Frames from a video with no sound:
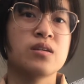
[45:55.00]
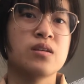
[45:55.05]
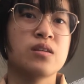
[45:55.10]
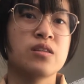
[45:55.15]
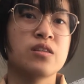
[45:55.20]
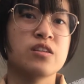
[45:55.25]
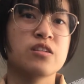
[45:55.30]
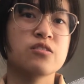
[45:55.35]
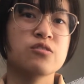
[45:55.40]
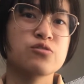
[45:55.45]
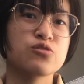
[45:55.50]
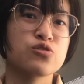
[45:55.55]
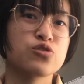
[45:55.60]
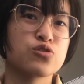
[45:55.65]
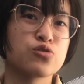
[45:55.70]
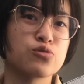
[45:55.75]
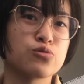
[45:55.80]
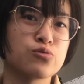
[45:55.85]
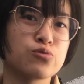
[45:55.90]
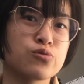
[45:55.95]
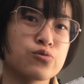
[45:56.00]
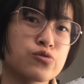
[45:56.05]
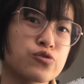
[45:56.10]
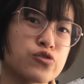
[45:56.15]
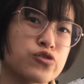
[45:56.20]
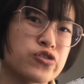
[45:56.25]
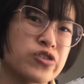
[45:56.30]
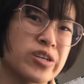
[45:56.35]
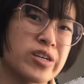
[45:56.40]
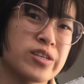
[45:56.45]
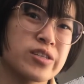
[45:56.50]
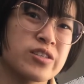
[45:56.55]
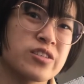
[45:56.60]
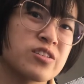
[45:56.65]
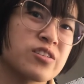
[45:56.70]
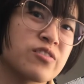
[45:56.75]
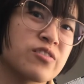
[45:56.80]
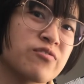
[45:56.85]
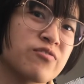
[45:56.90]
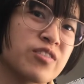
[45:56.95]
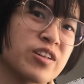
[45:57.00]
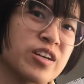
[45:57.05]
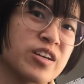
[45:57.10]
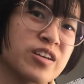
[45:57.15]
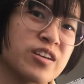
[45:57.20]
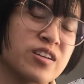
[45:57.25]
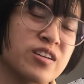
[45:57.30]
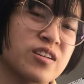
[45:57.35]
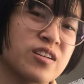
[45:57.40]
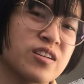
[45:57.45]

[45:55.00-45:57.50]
they use 2 strands of like